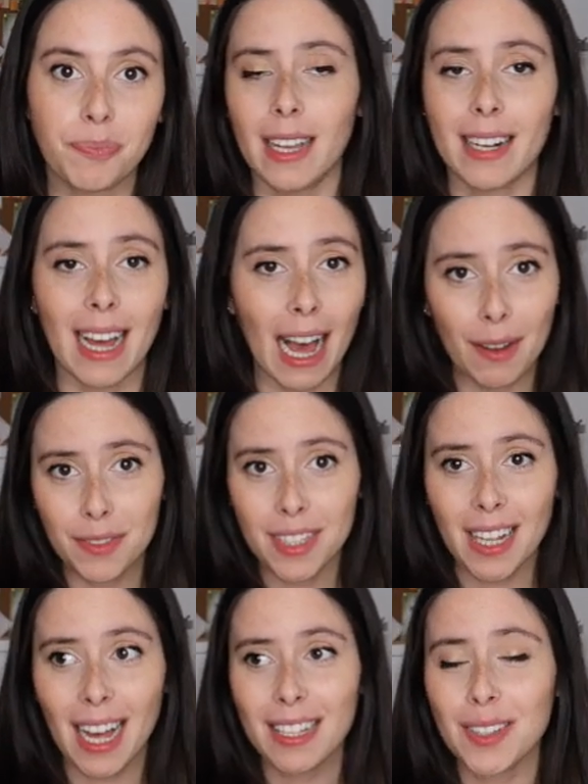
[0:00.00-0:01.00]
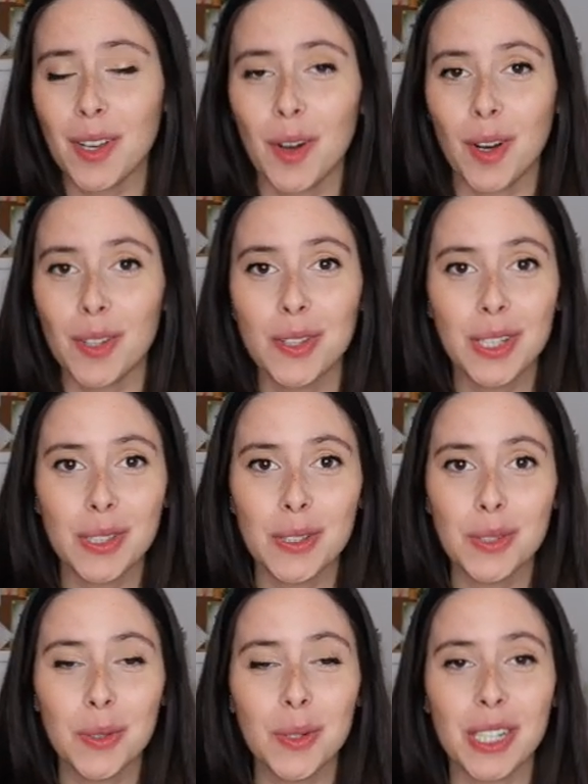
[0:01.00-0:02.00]
And after that, all you need to
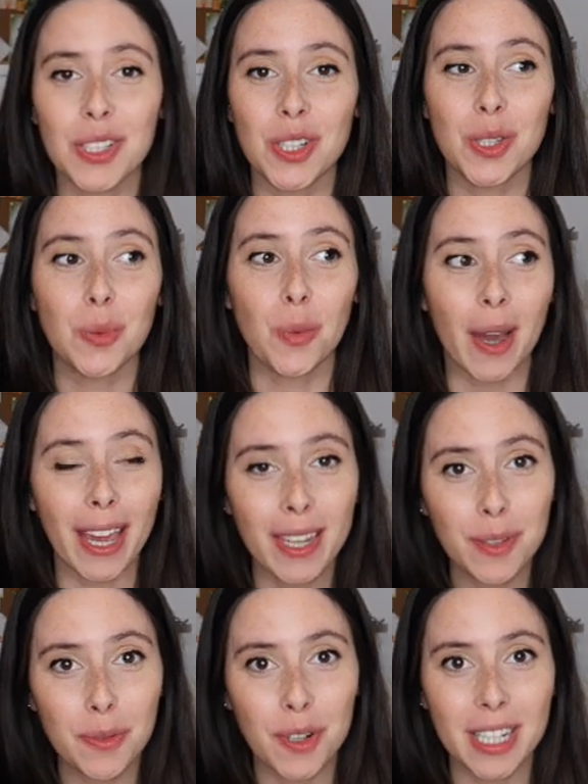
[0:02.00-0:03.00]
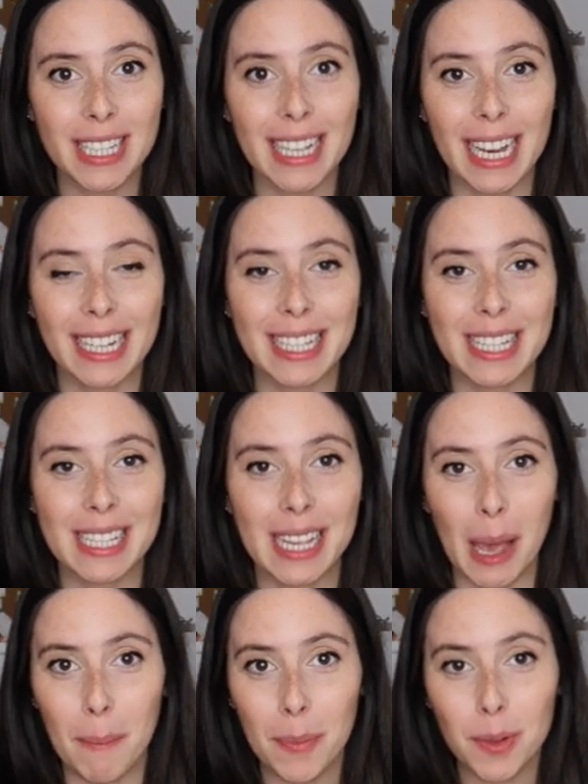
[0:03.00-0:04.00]
do is just wait for the second
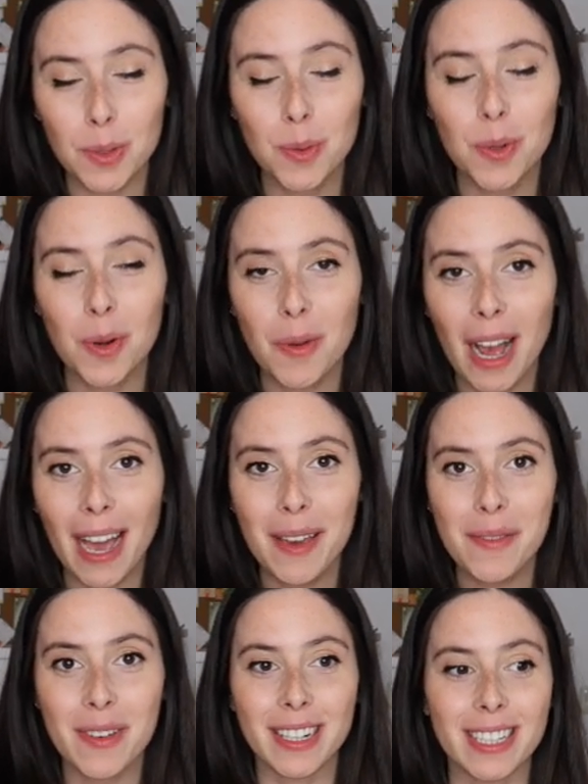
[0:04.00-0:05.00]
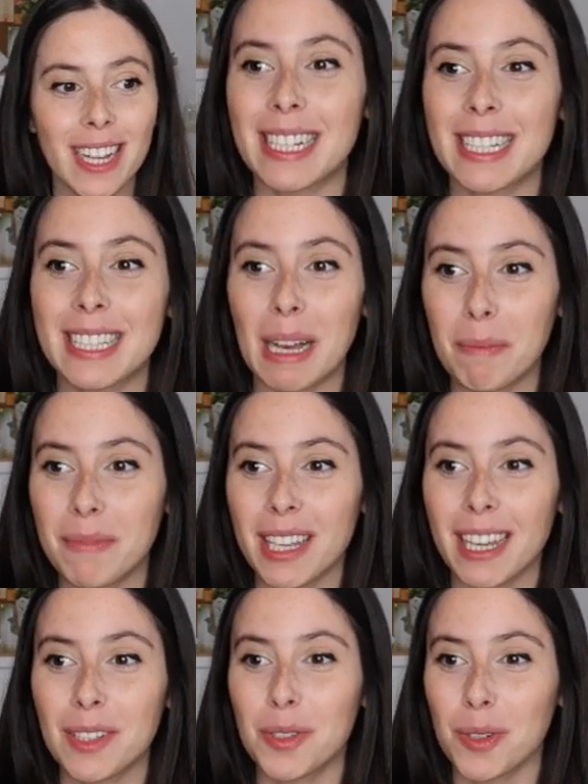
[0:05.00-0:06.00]
sample to arrive, and there's
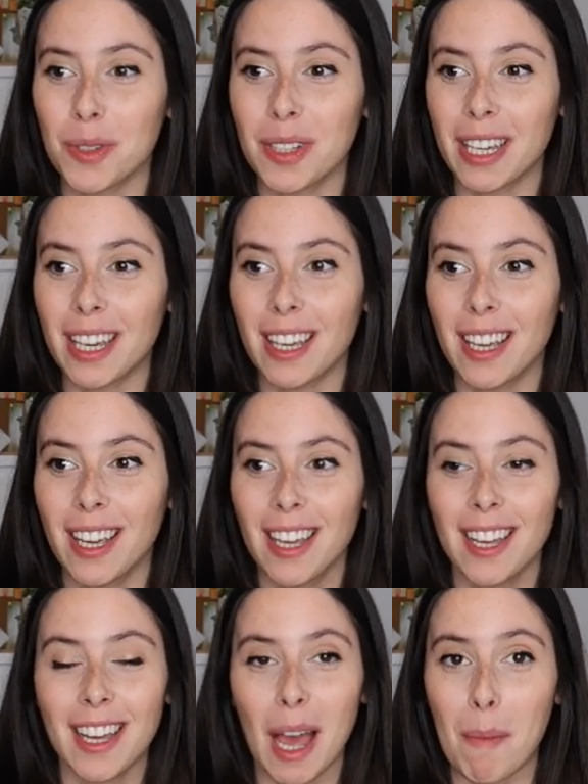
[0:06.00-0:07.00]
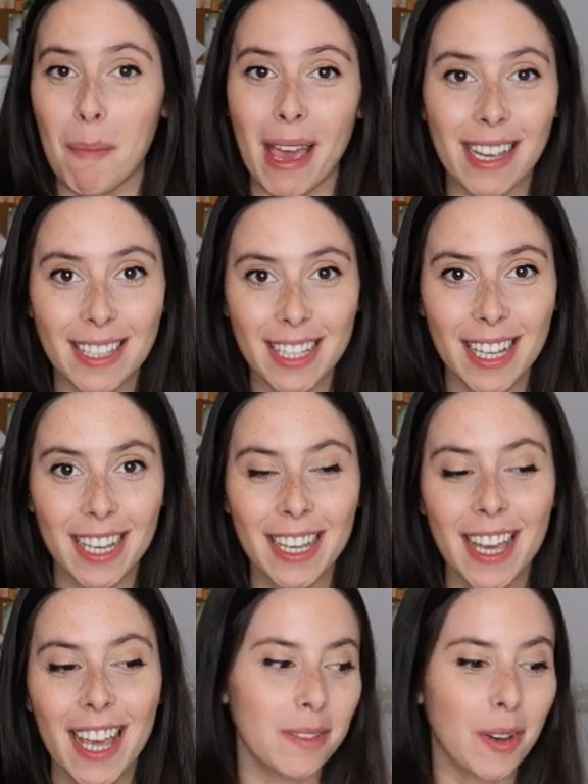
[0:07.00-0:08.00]
something truly
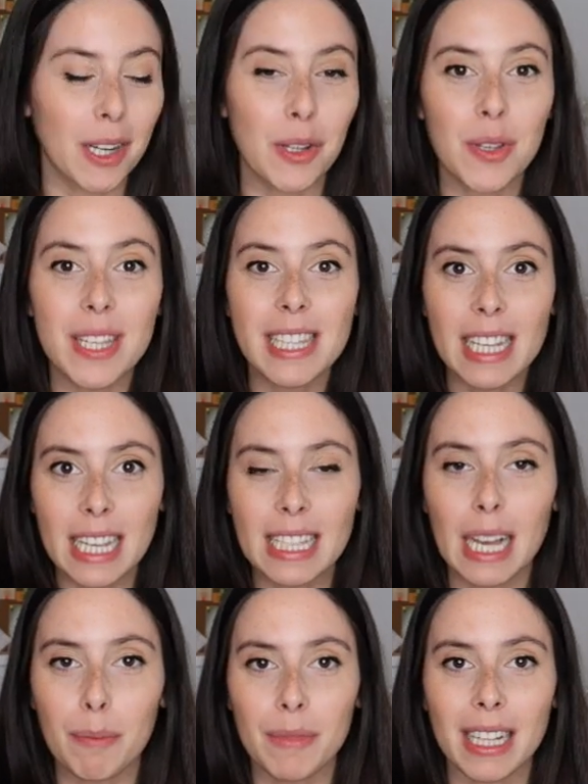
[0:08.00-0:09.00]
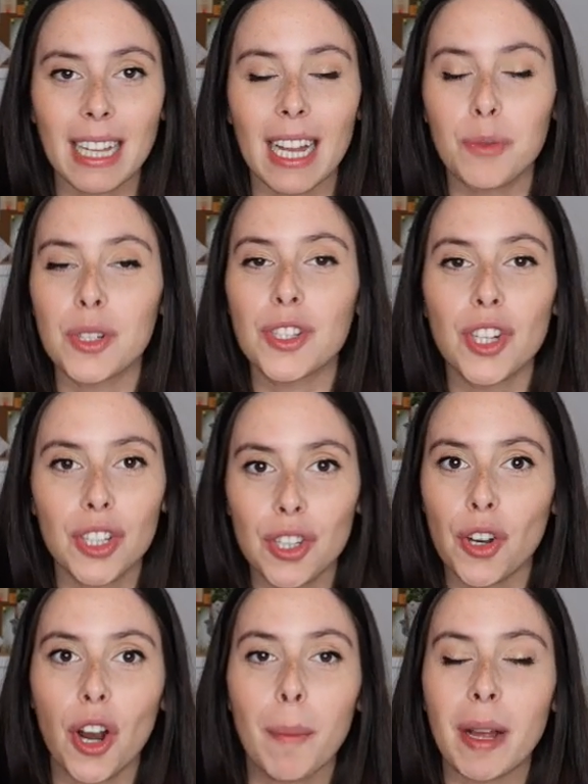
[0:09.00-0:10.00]
amazing when you see something that was just in
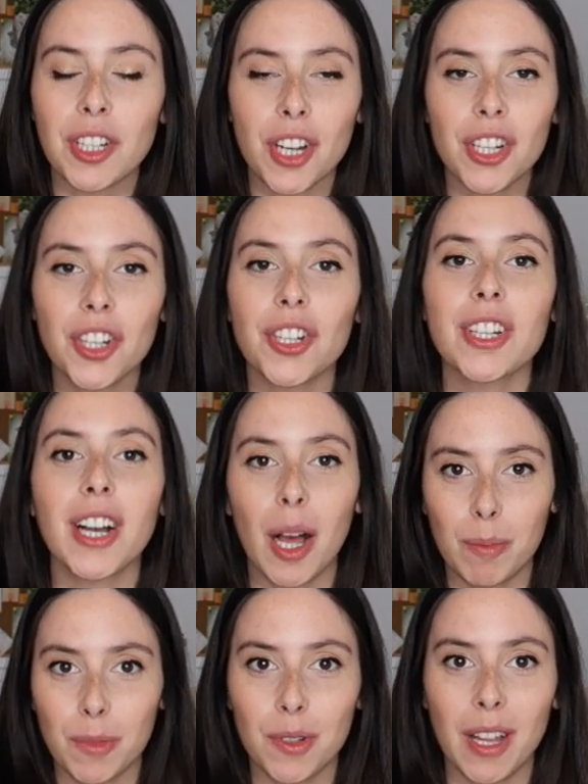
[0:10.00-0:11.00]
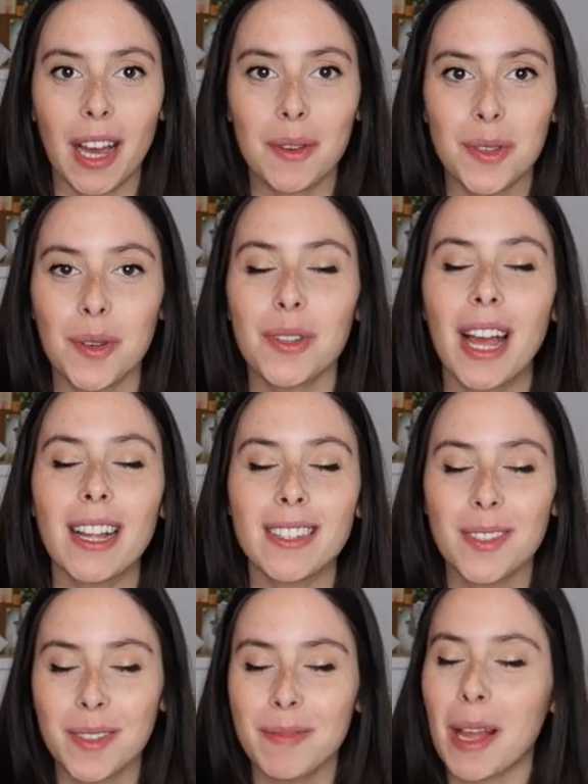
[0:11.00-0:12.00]
your imagination come to life. So
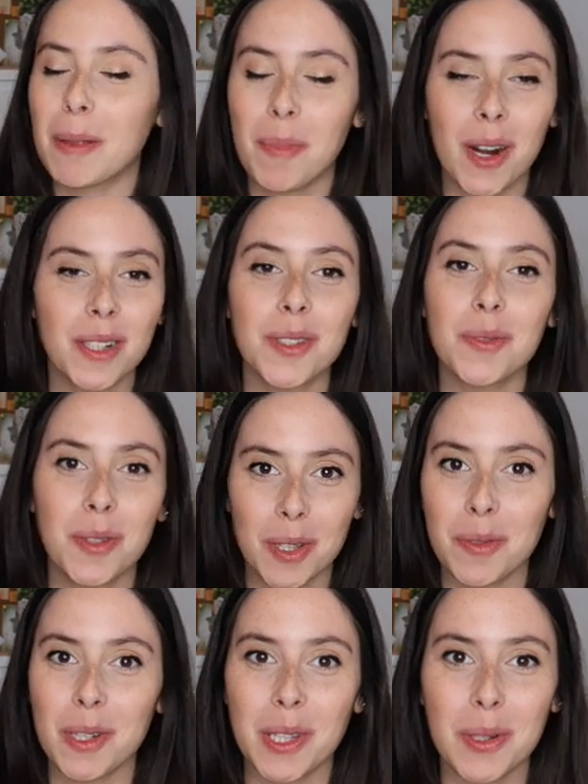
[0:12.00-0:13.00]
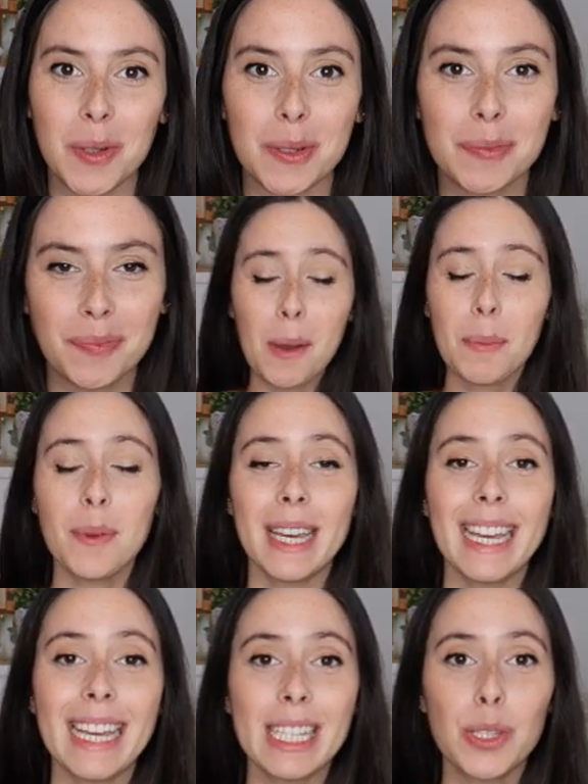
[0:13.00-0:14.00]
that part is really cool. Step
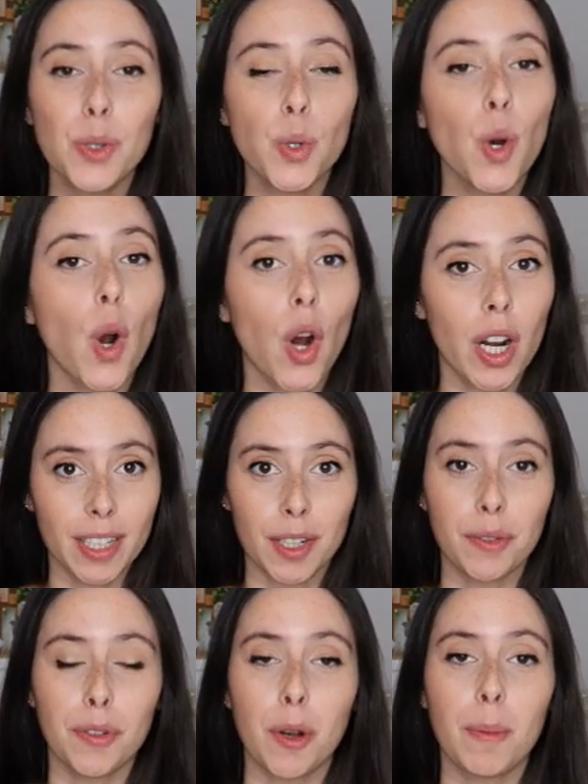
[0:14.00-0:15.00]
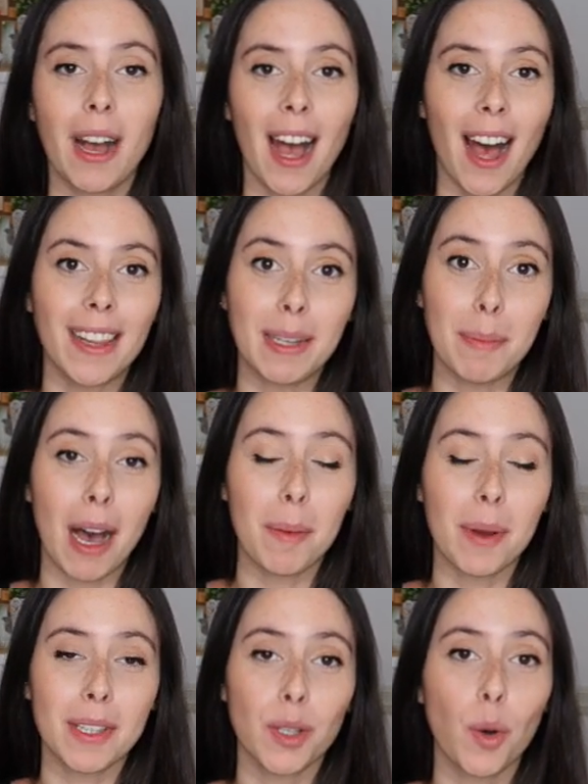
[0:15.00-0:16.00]
is to order from
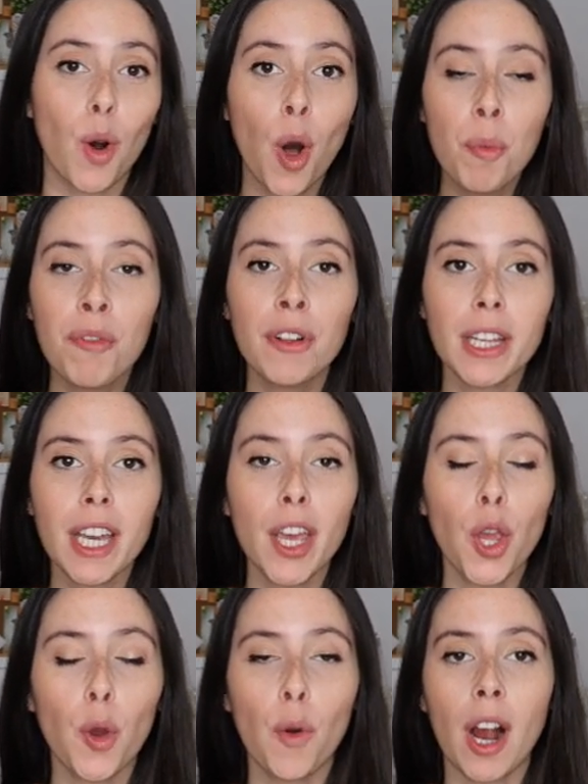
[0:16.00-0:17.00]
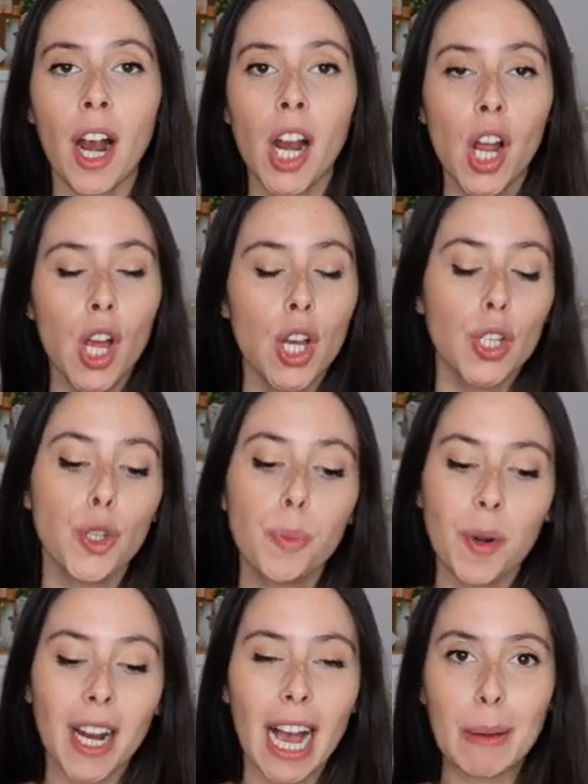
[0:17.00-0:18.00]
Alibaba. So hopefully you are
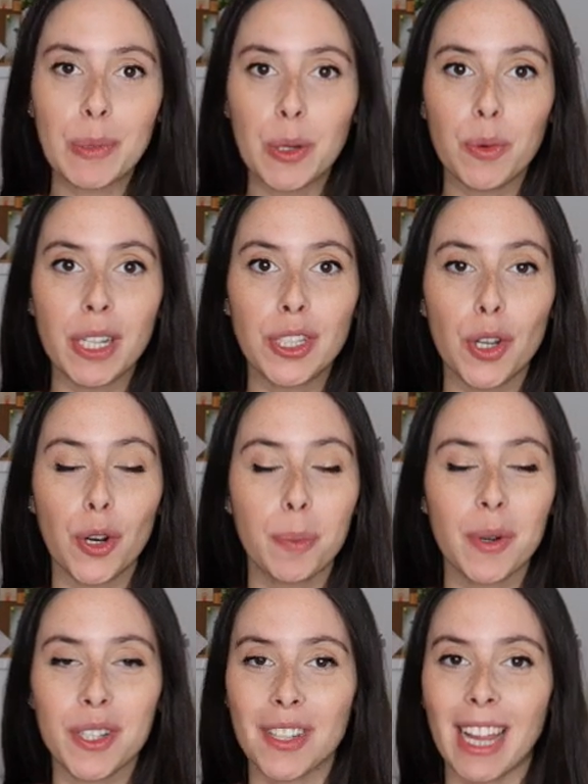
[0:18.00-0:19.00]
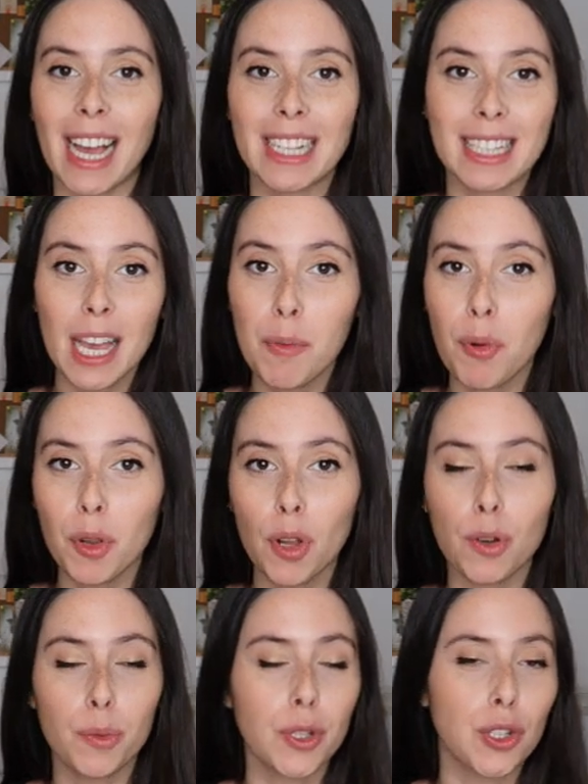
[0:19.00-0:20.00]
super happy with your personalized sample
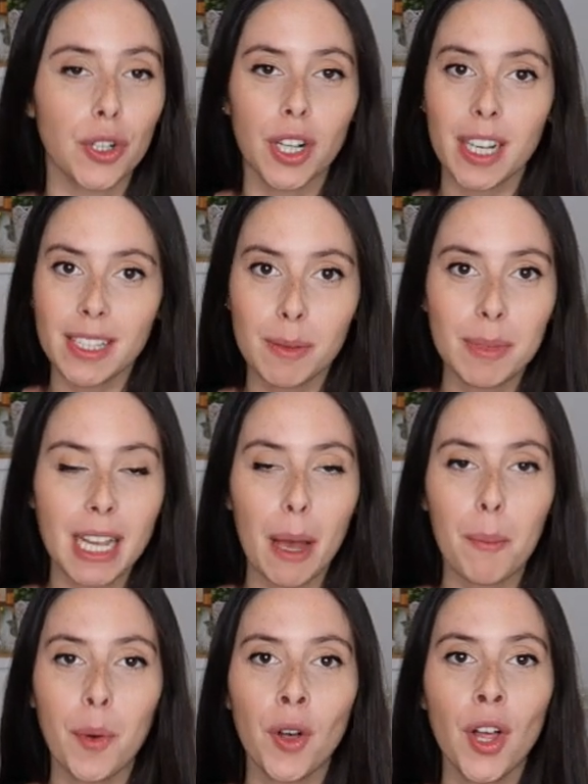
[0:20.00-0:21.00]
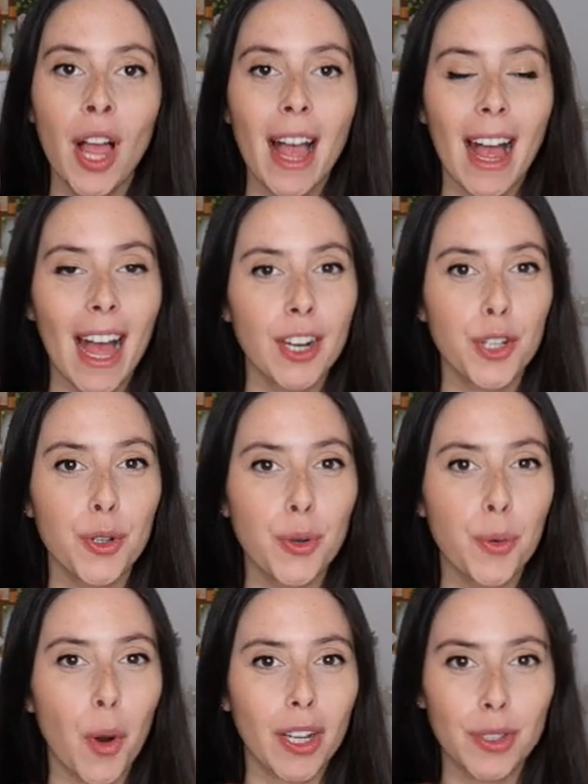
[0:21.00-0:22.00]
or with your custom sample and you
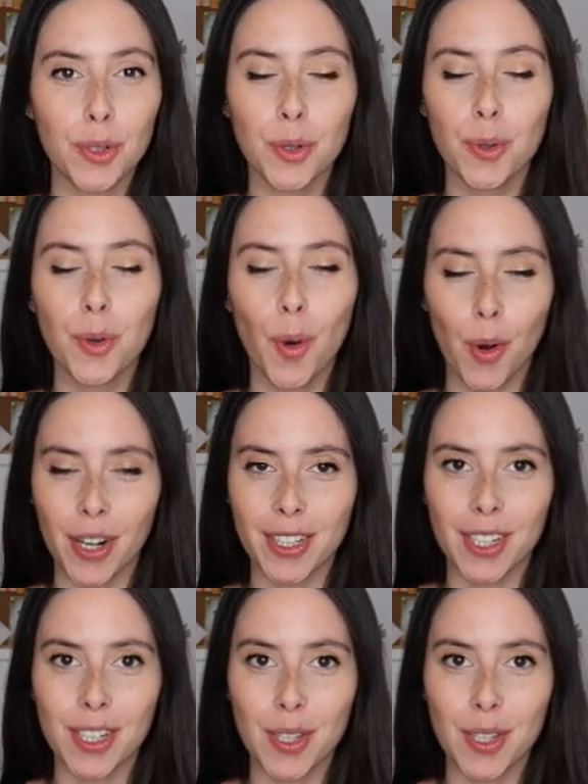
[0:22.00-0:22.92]
want to order.